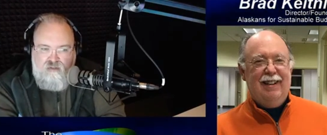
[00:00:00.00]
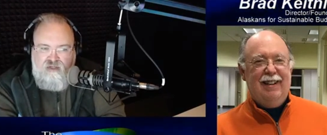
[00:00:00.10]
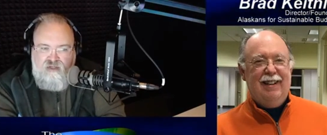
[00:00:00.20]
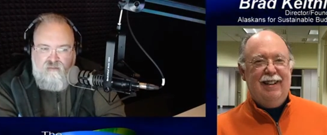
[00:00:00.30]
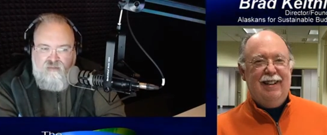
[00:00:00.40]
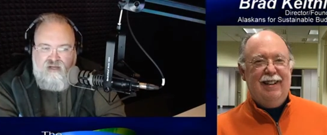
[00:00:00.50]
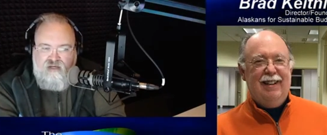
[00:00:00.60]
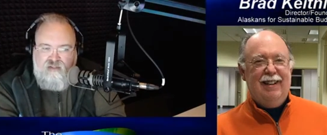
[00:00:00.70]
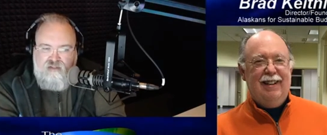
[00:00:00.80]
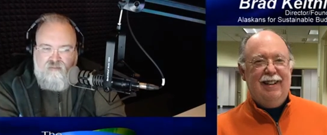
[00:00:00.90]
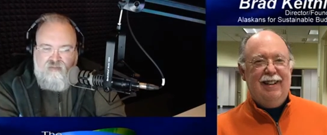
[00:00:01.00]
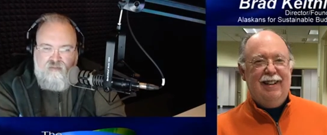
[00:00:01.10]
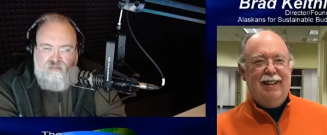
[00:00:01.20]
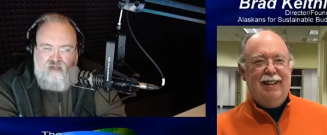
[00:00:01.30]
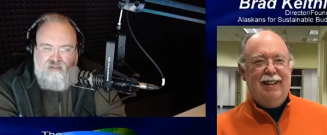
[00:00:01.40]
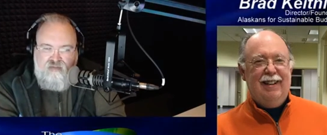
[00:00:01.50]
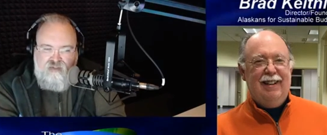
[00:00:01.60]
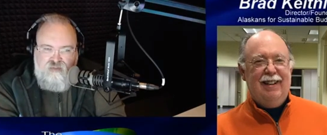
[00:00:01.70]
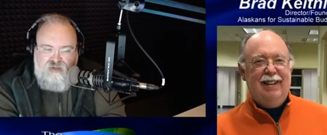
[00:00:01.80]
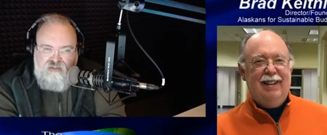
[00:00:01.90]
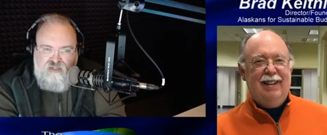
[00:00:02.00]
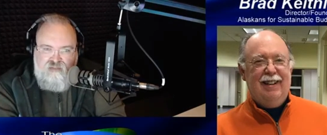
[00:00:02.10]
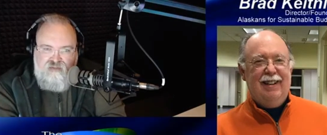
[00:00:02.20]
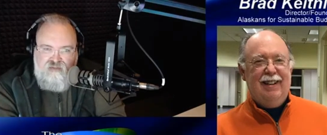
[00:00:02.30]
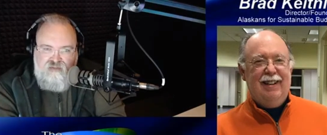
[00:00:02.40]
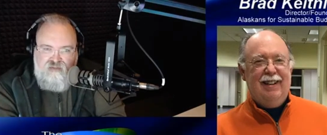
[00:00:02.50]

Speaker 1: come back to this, because again, this is the